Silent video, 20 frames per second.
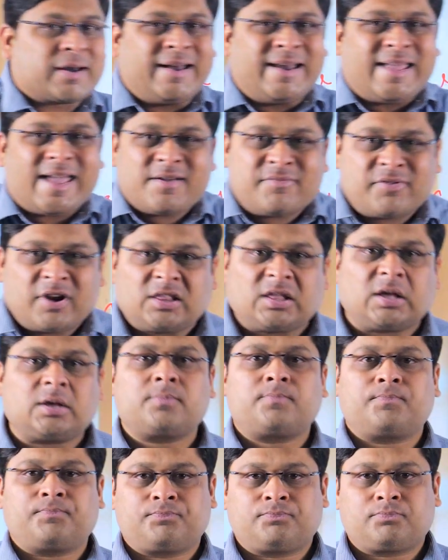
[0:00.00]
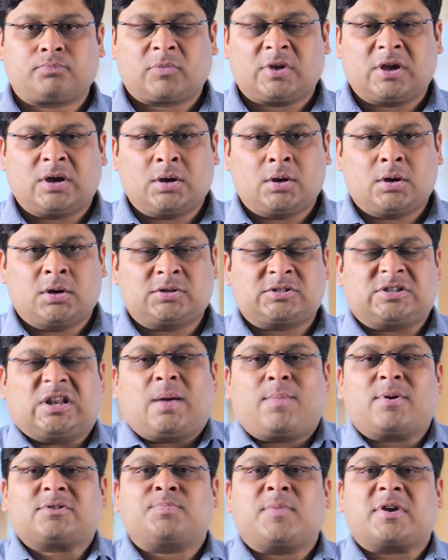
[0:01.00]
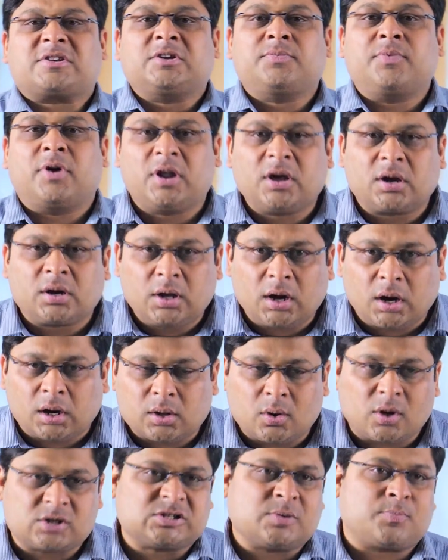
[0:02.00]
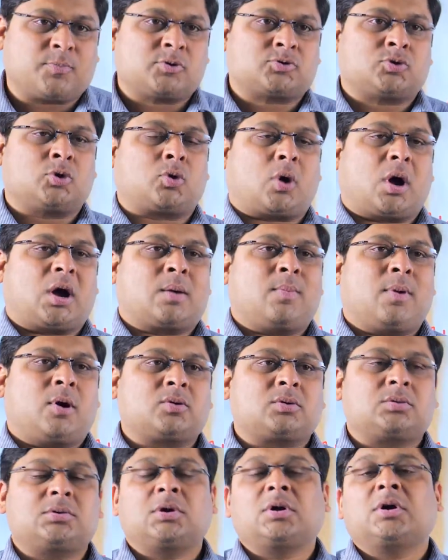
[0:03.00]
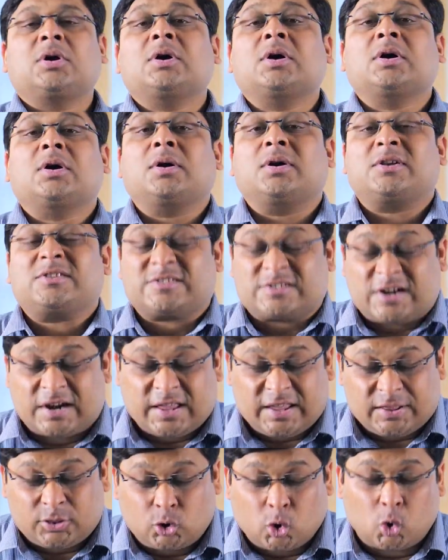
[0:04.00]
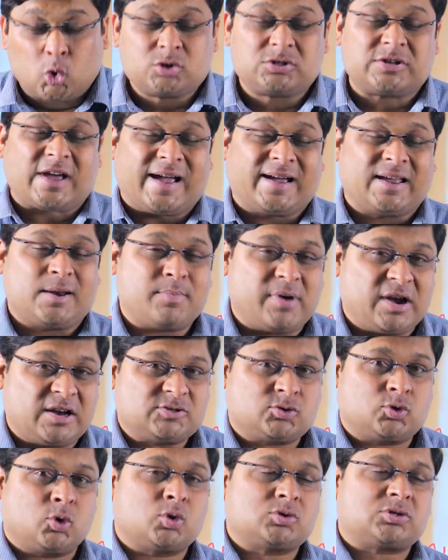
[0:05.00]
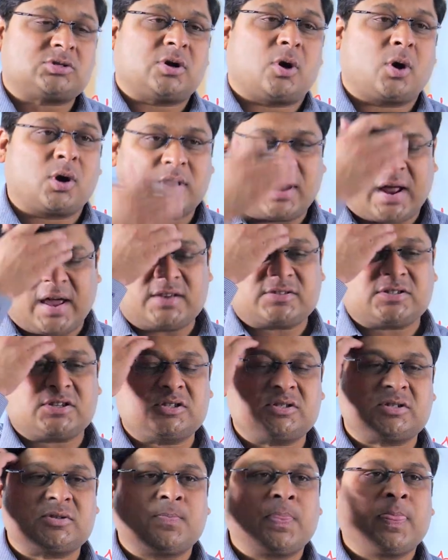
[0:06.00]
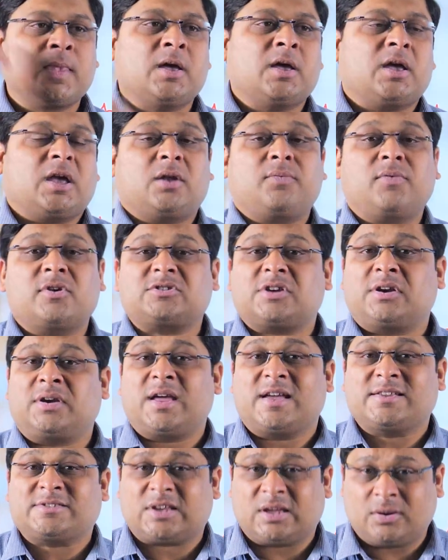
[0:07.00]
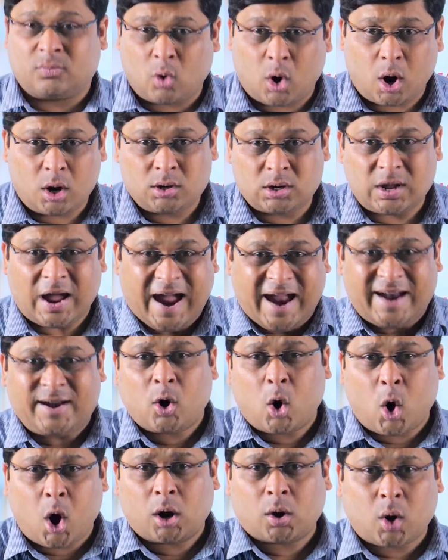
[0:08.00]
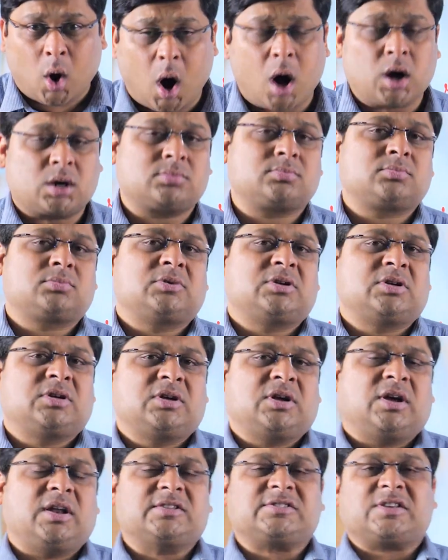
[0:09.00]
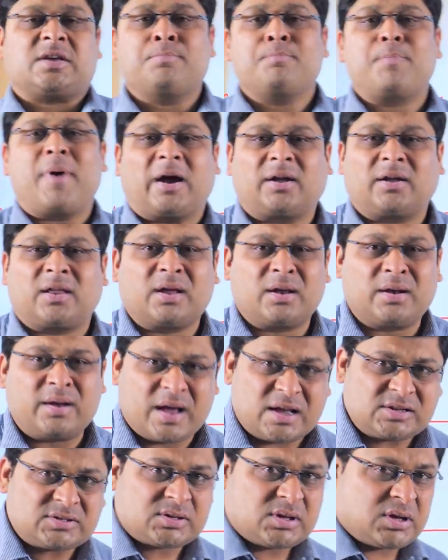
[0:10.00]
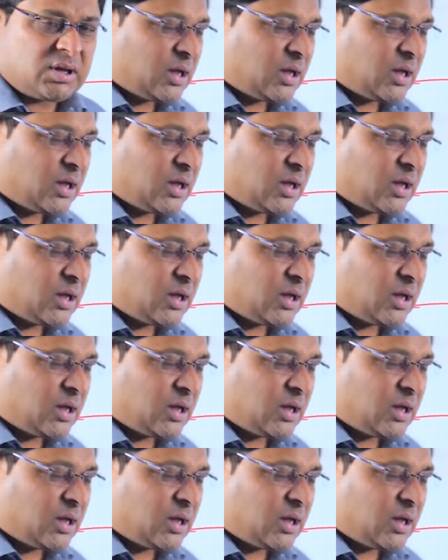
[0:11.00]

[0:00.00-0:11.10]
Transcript: read everything. Syllabus makes it very clear. You are supposed to talk about, study those agreements, those organizations in which India is involved and or. it is impacting India's